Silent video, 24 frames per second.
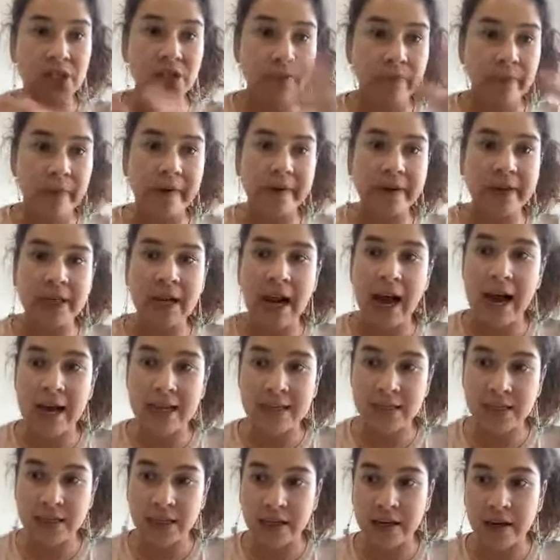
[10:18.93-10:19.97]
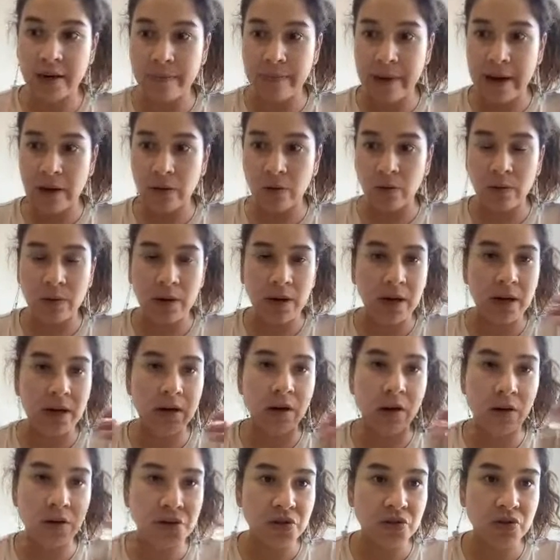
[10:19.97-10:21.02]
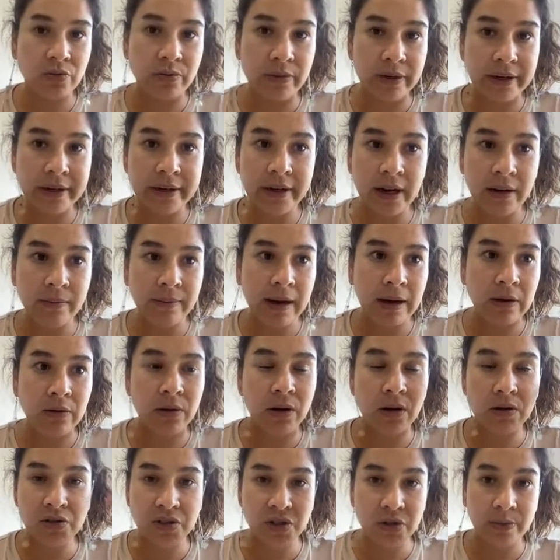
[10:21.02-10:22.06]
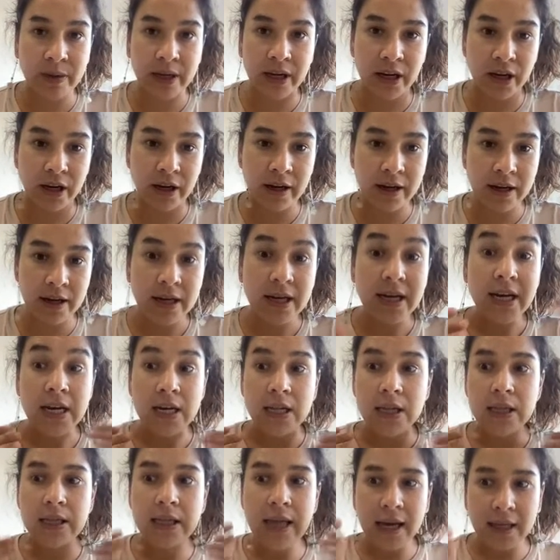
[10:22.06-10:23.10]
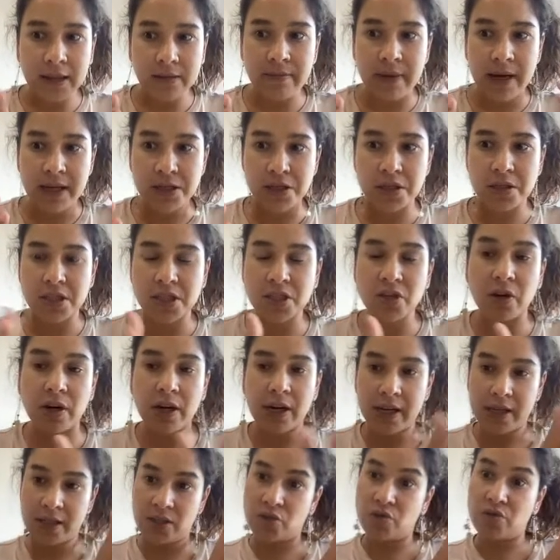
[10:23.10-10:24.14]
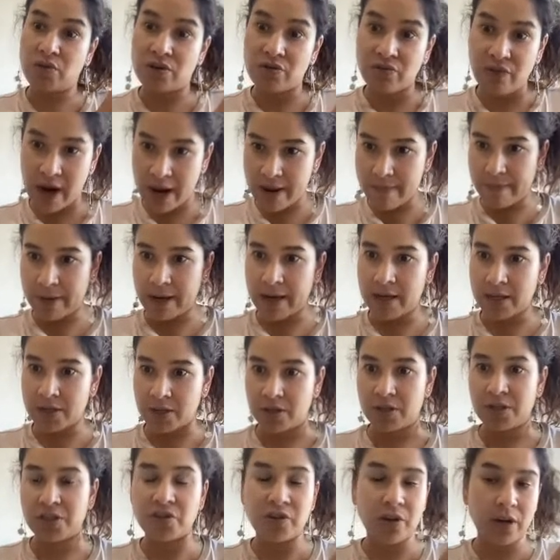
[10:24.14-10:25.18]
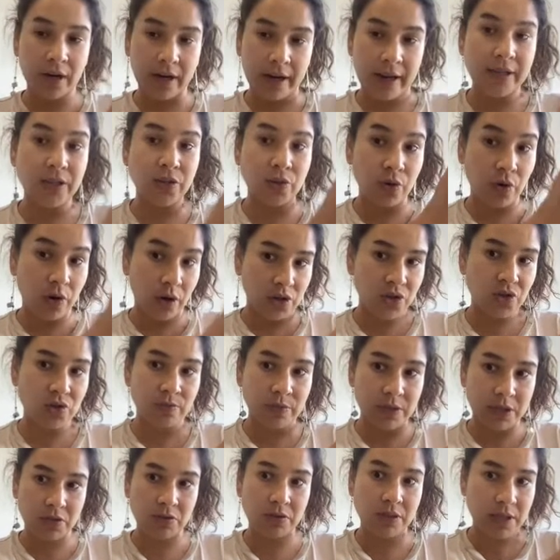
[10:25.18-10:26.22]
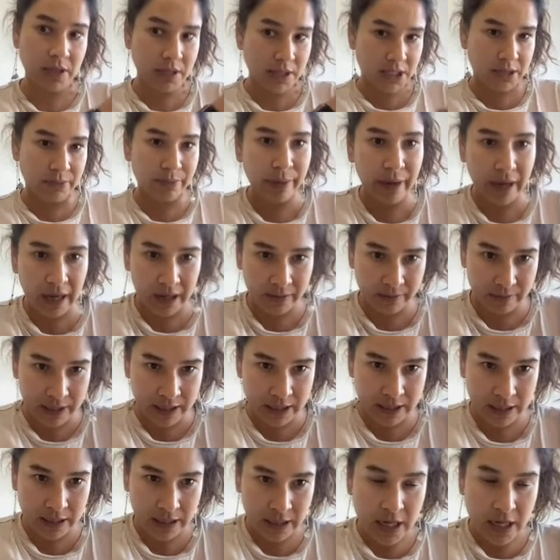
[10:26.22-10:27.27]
somebody asking about customer care, that message is going to get to the right person. It's going to get to customer success department.